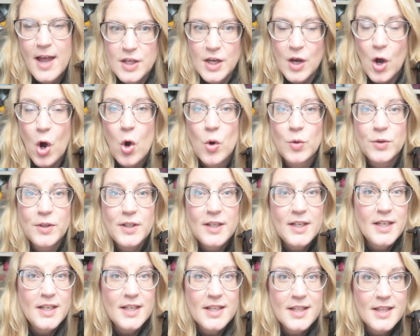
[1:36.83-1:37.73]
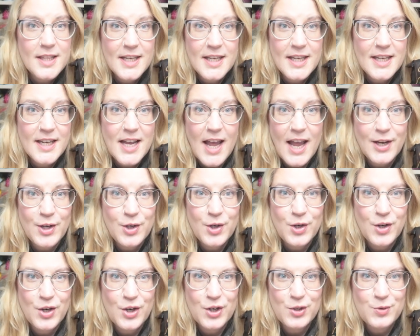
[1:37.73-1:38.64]
The only thing I
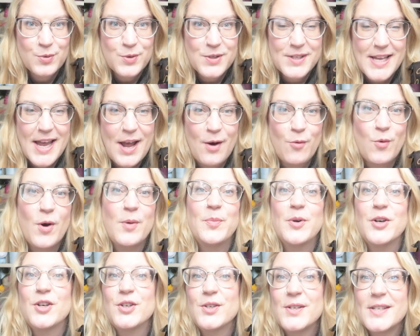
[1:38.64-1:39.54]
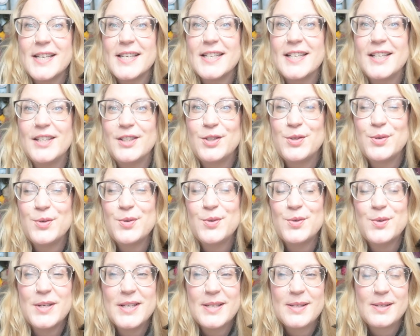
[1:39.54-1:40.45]
heard was that one person
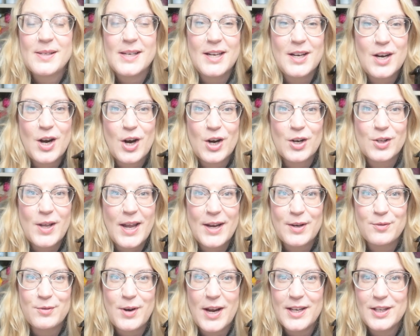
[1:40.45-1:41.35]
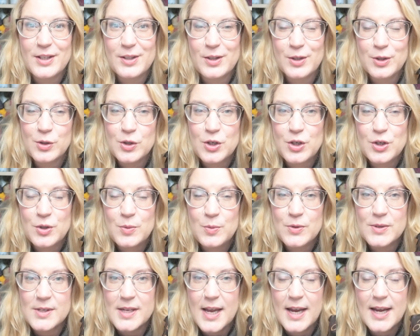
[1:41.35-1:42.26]
who is in our like regular
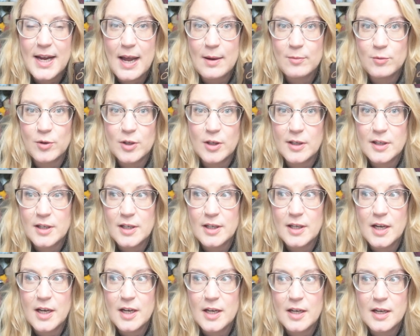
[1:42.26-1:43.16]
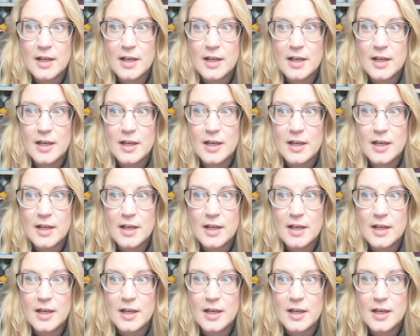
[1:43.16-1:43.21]
group was like, I'm really